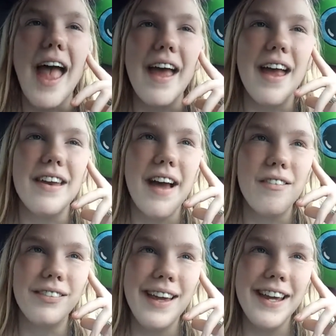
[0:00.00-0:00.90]
And
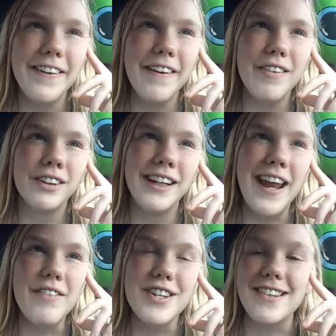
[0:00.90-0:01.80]
I'm laying there and
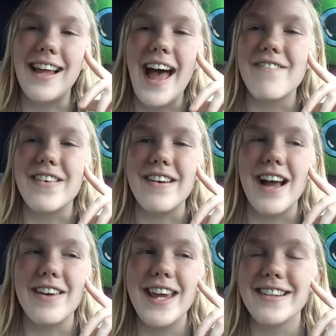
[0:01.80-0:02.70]
I'm just laughing.
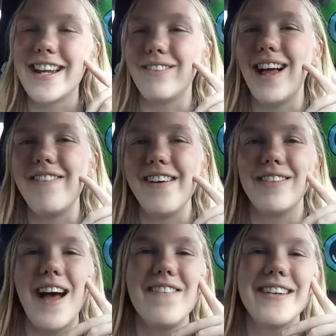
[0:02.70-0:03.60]
I can't stop laughing.
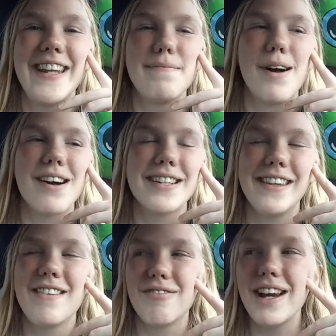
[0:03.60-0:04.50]
I'm laughing inside the box.
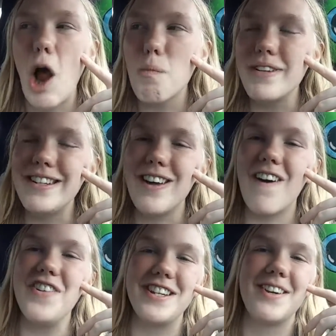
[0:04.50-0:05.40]
And then Rick opens the
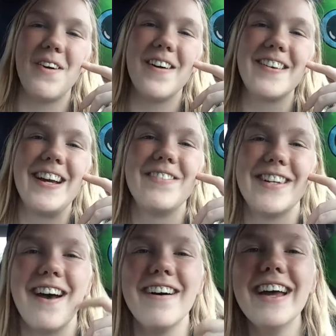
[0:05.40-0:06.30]
office door and
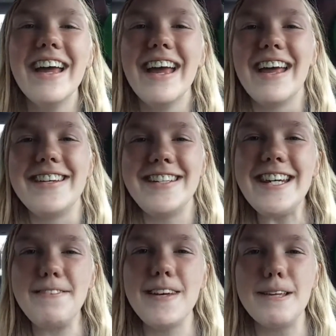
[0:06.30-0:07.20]
comes out and
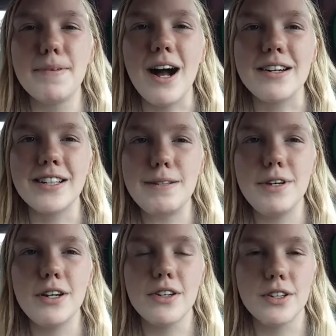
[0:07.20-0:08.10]
sees me in the box, looks at
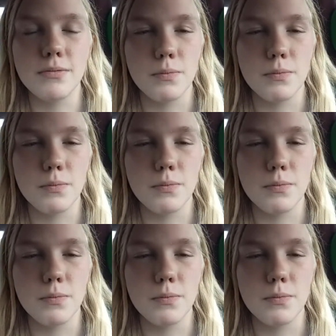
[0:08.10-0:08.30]
me and goes,